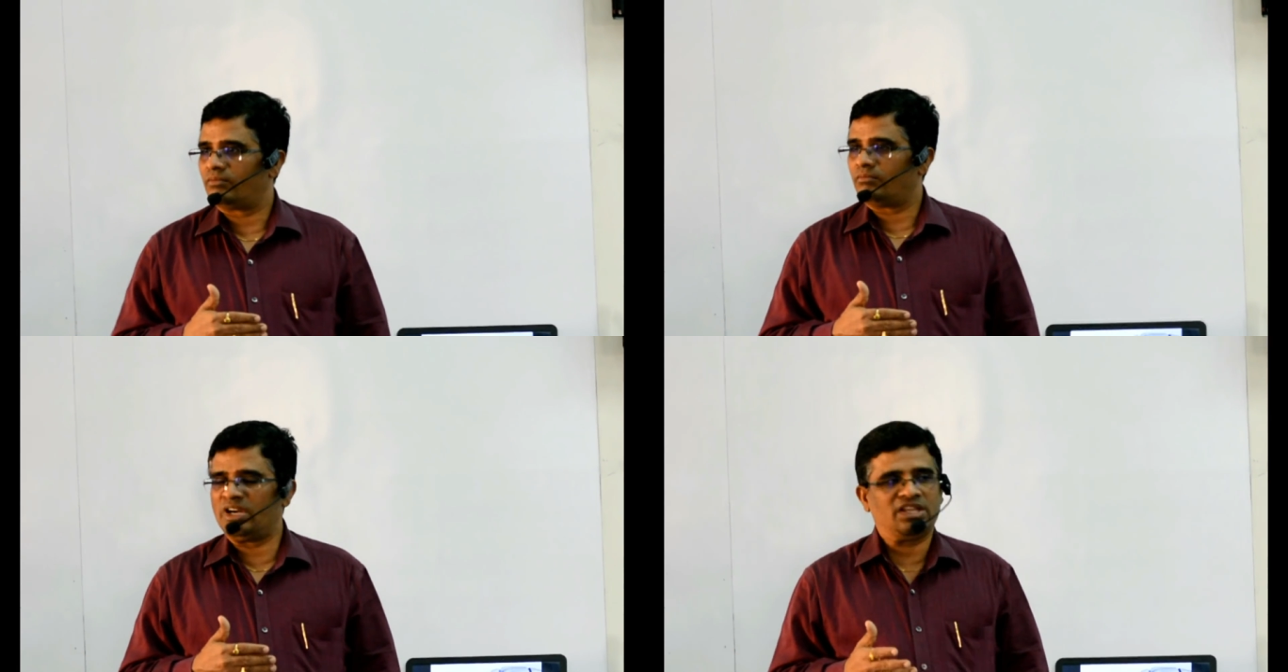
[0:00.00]

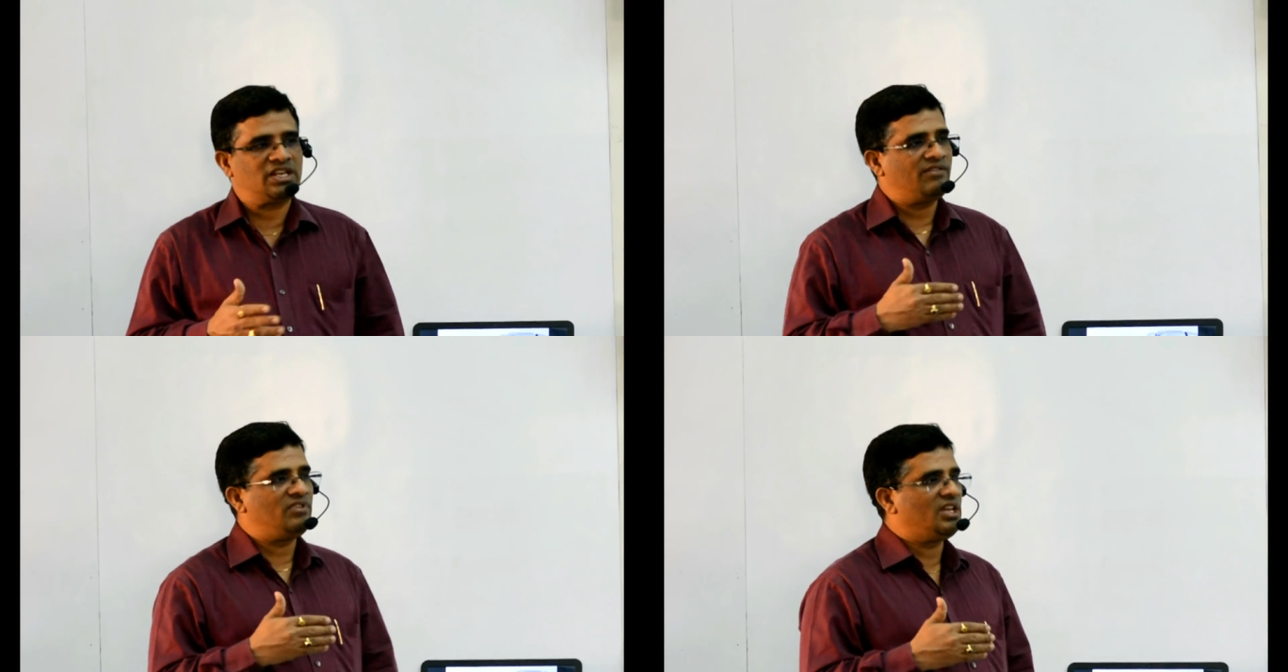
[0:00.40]
By the
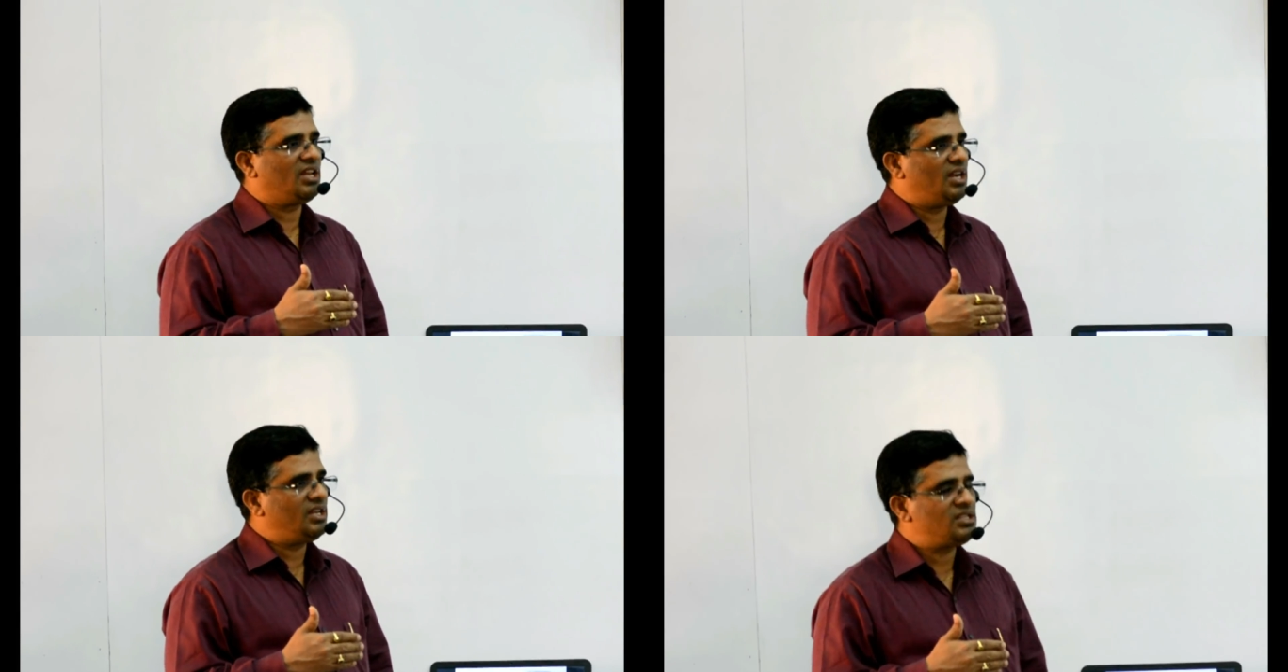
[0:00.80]
time we
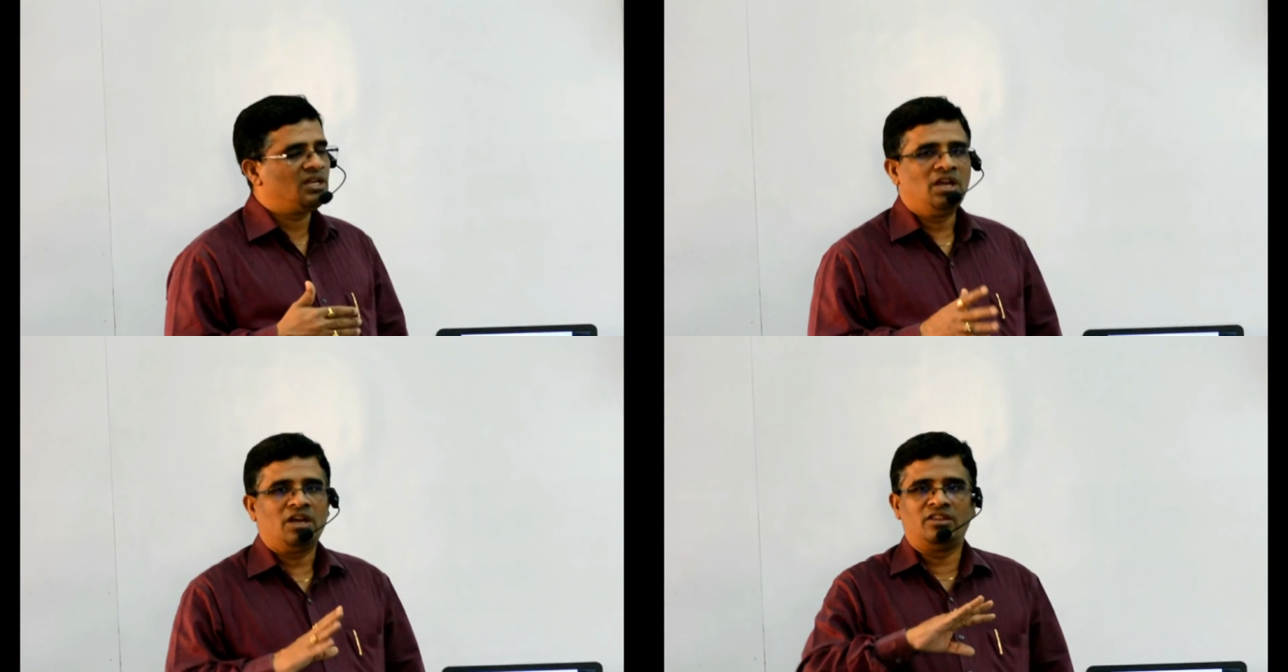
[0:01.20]
realize,
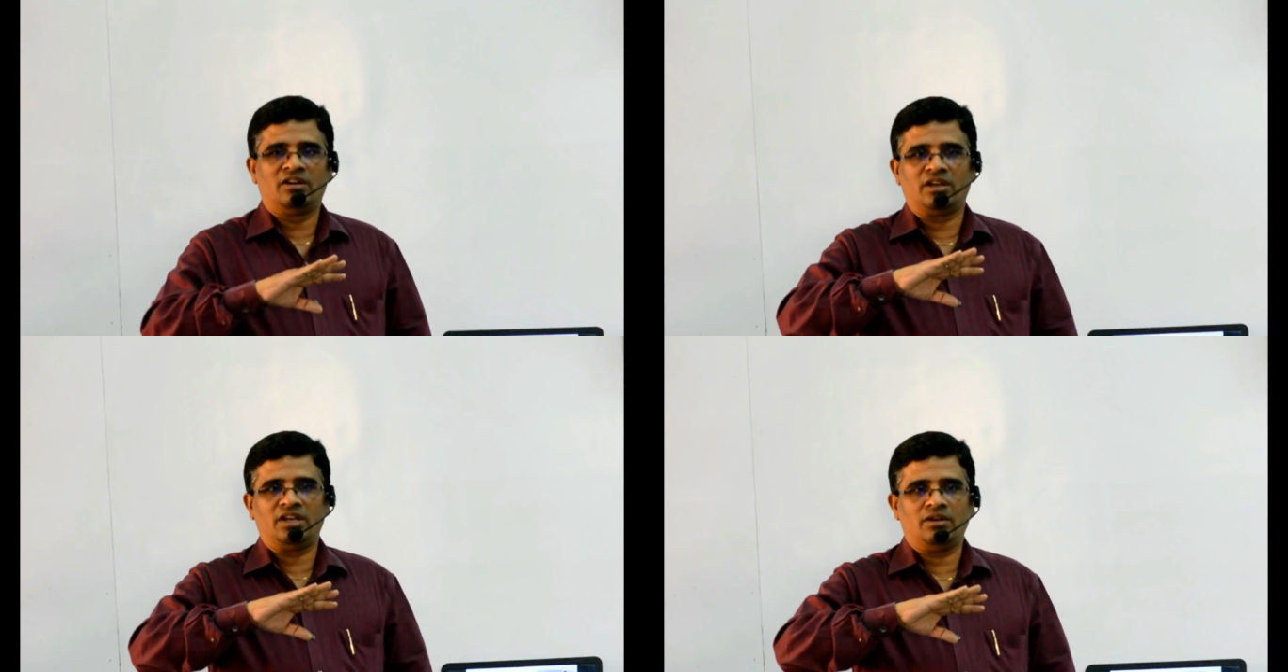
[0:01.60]

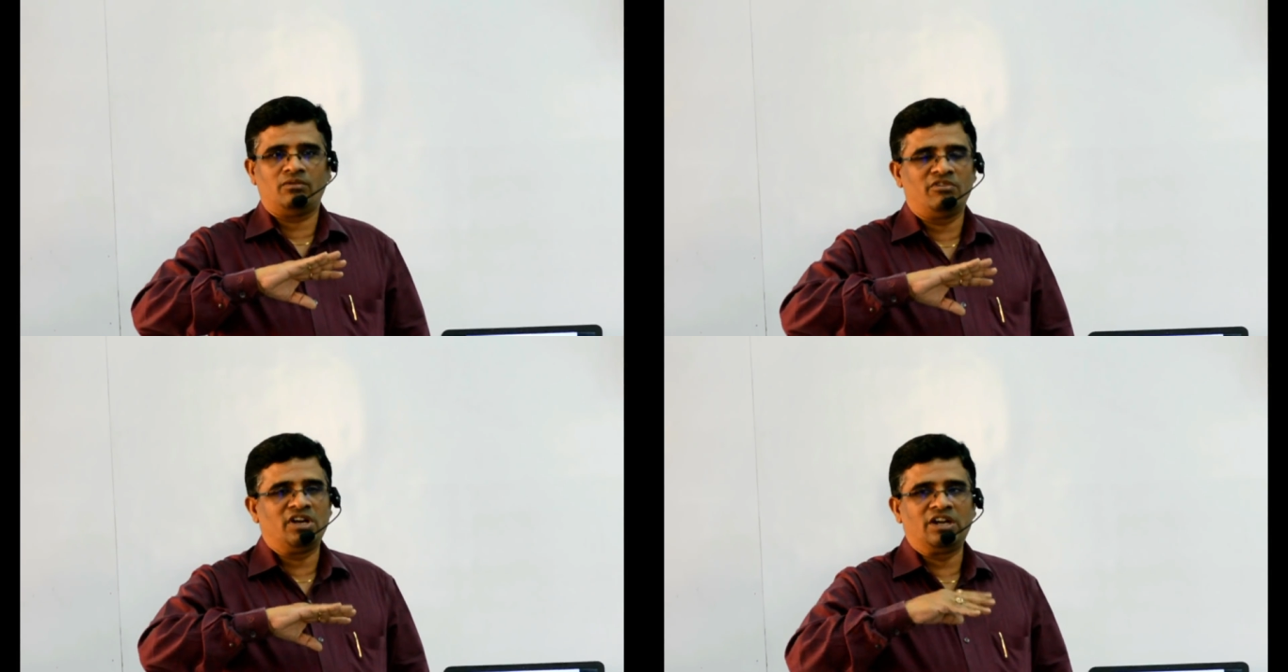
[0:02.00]
the
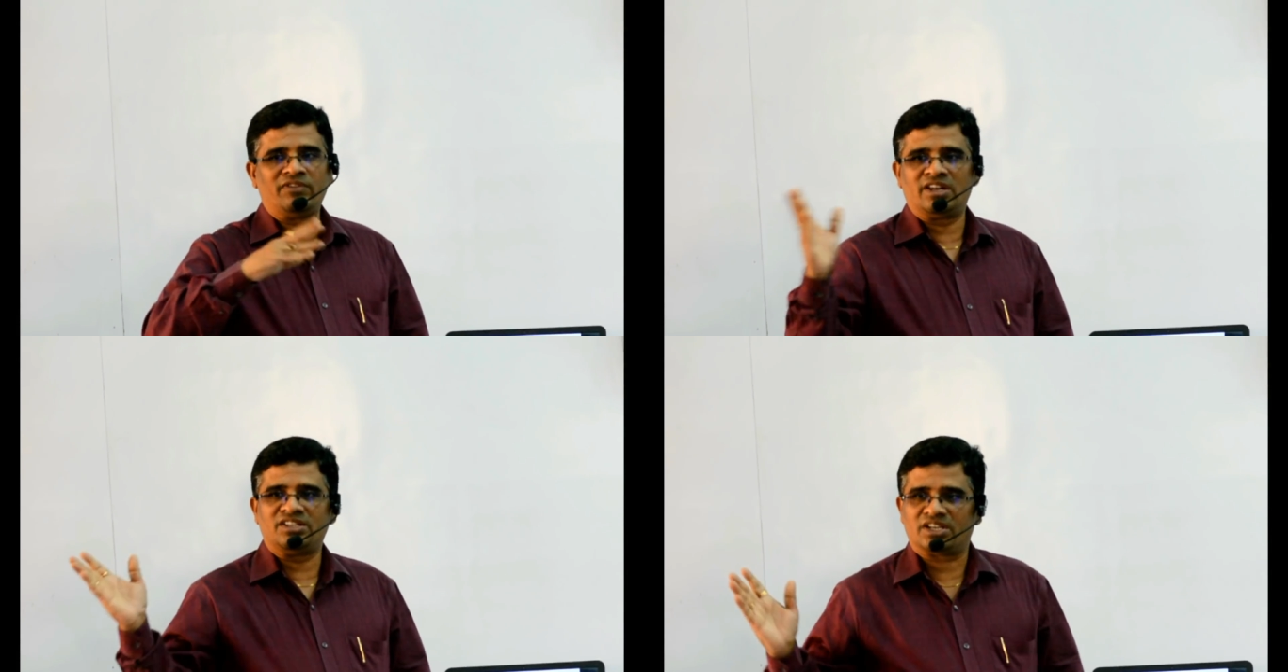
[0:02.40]
world
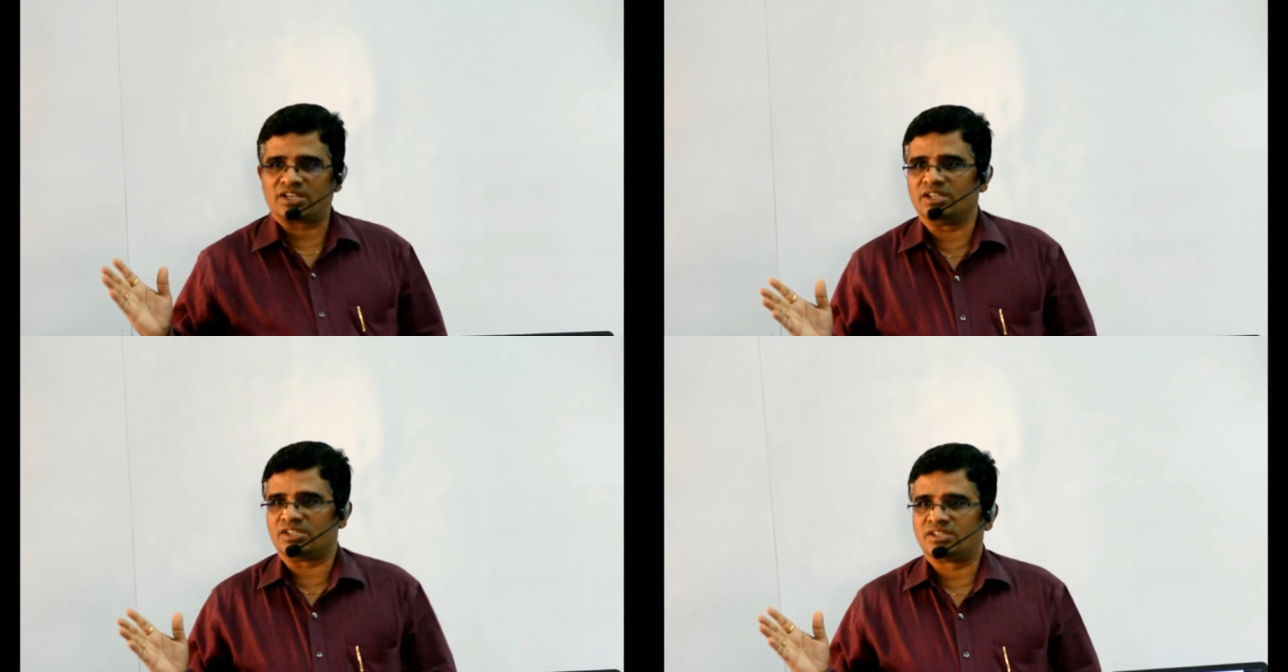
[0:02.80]
will reject
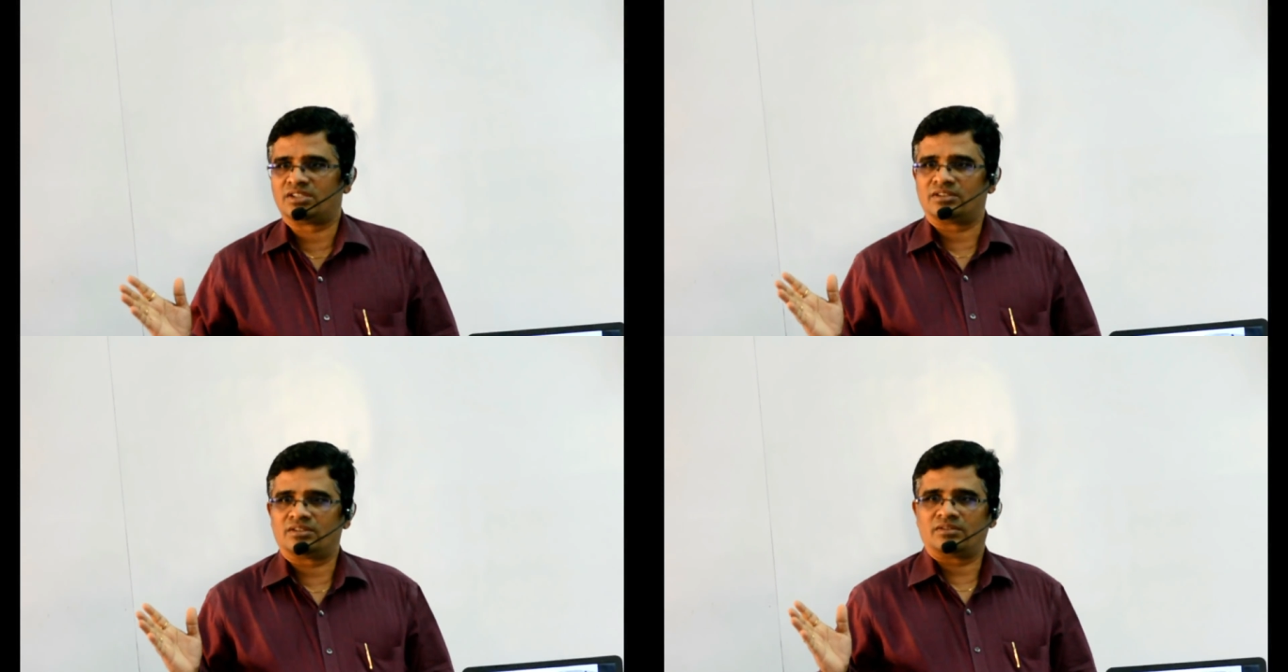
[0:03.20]

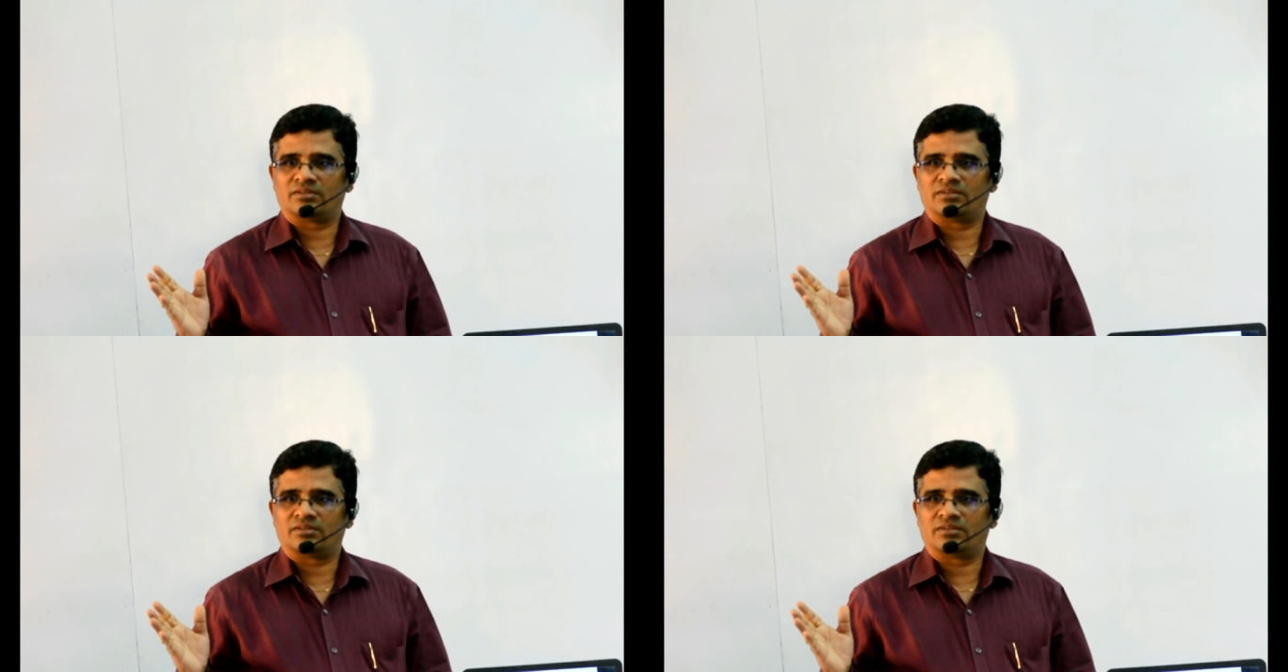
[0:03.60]
us.